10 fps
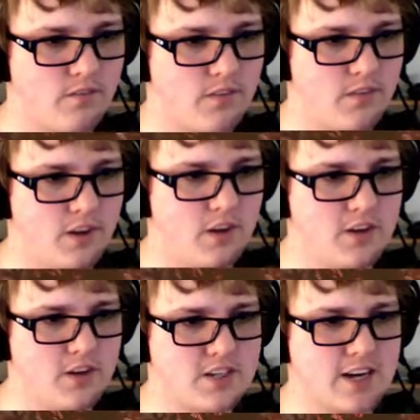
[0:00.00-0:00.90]
Either
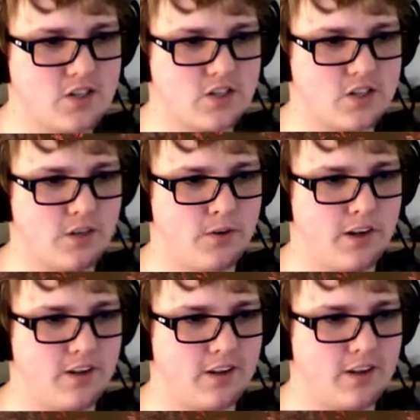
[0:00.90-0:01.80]
these guys are tougher than
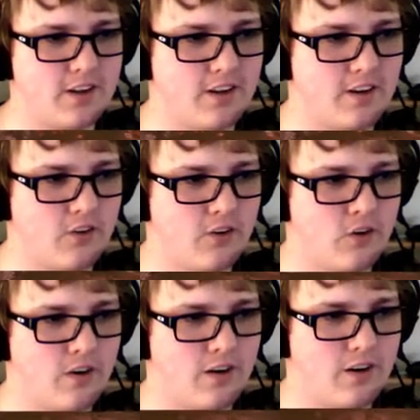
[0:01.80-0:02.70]
I think they are,
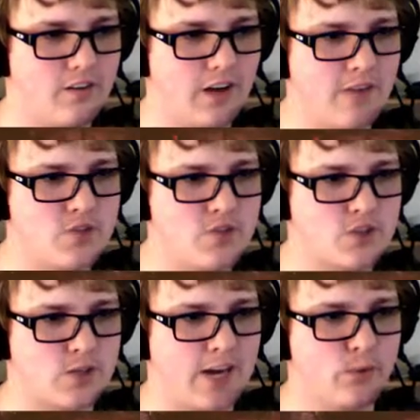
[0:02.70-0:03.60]
or I'm just
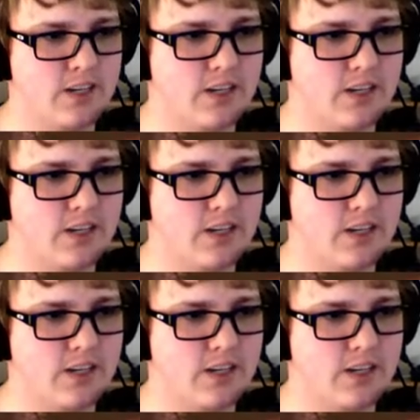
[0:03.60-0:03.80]
that weak.